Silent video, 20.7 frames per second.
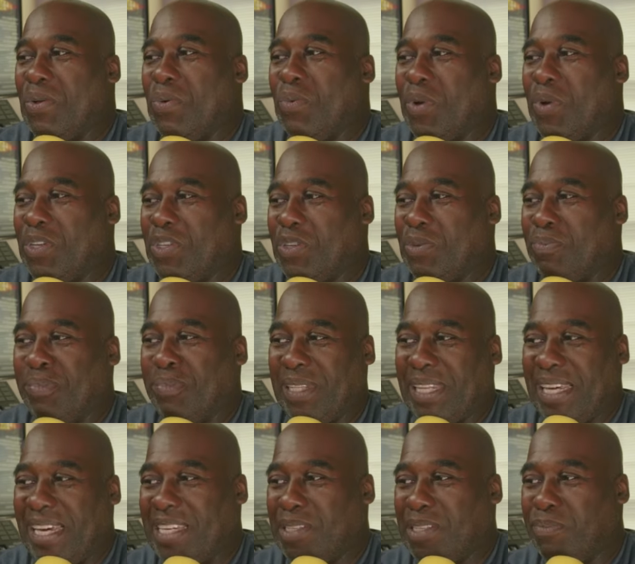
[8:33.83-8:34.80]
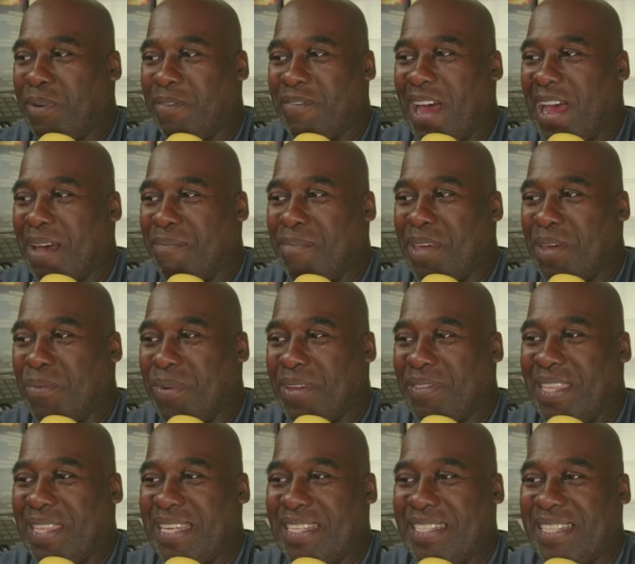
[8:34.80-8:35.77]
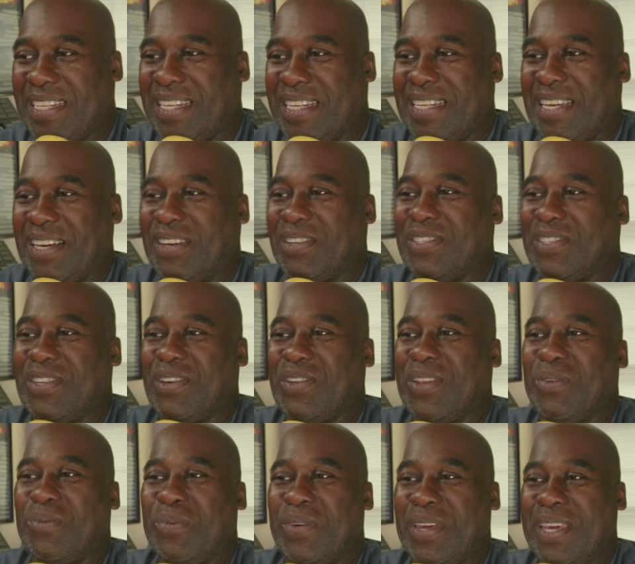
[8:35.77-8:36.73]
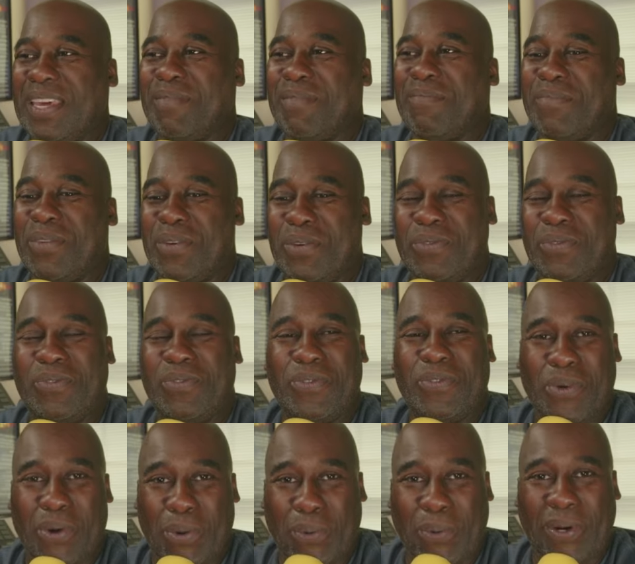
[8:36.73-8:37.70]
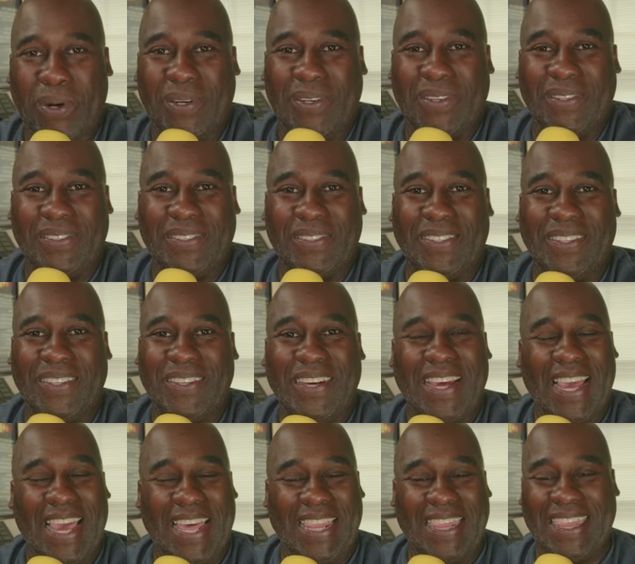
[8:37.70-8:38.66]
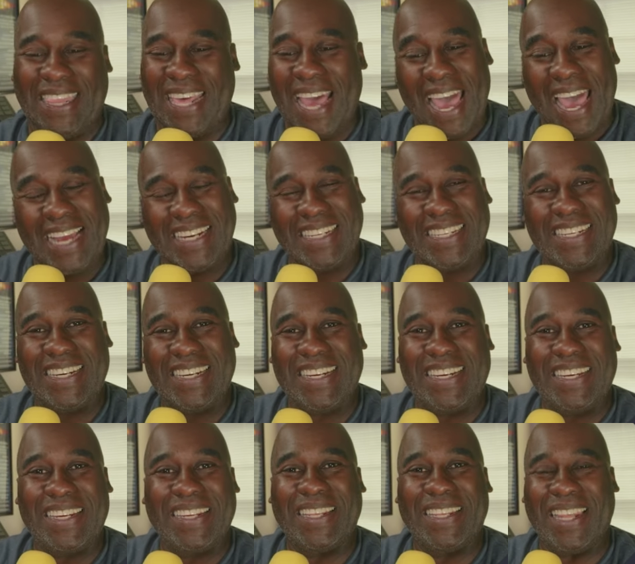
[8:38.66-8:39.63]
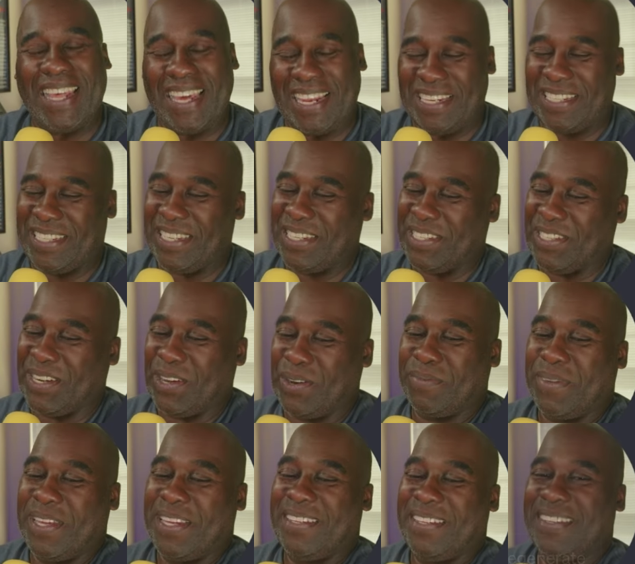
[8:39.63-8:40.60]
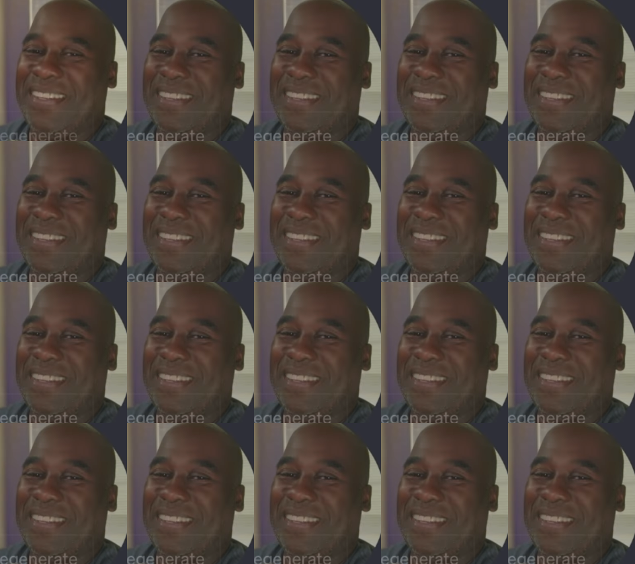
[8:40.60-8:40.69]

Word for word: Would you please provide me with these details so that we can move forward? And that, ladies and gentlemen,